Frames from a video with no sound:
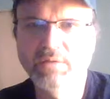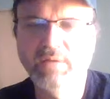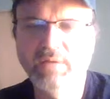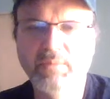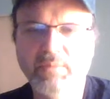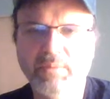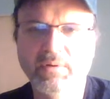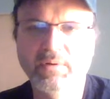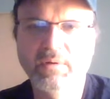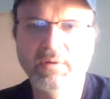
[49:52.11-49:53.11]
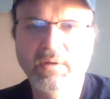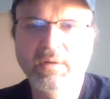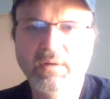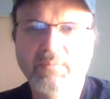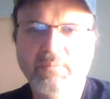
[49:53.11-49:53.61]
I remember
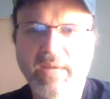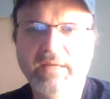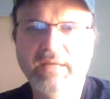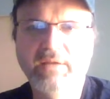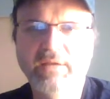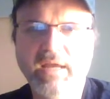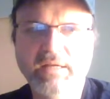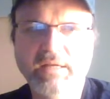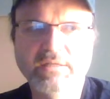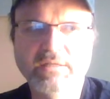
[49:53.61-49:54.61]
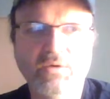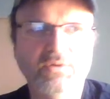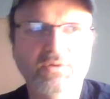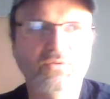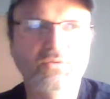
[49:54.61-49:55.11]
back in the 80s going
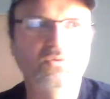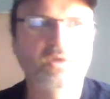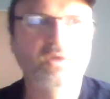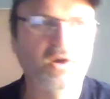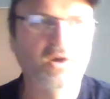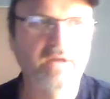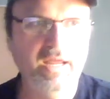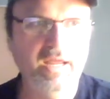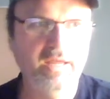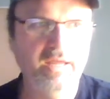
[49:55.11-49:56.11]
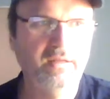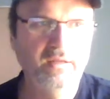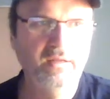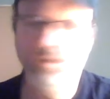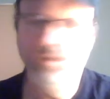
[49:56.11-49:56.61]
to an arcade
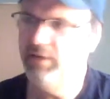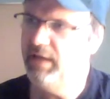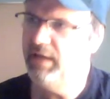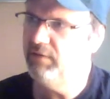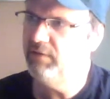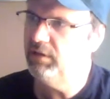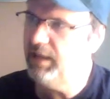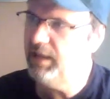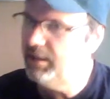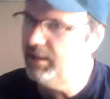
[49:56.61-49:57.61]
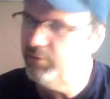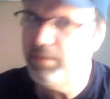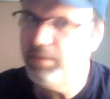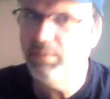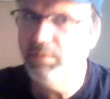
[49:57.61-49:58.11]
and they'd have a line of
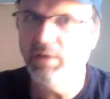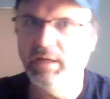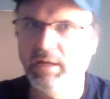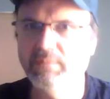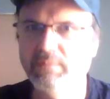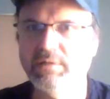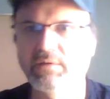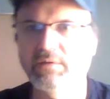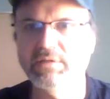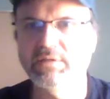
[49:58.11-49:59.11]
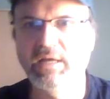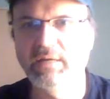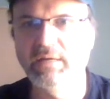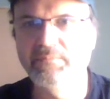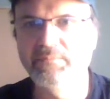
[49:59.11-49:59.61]
pinball games down the side.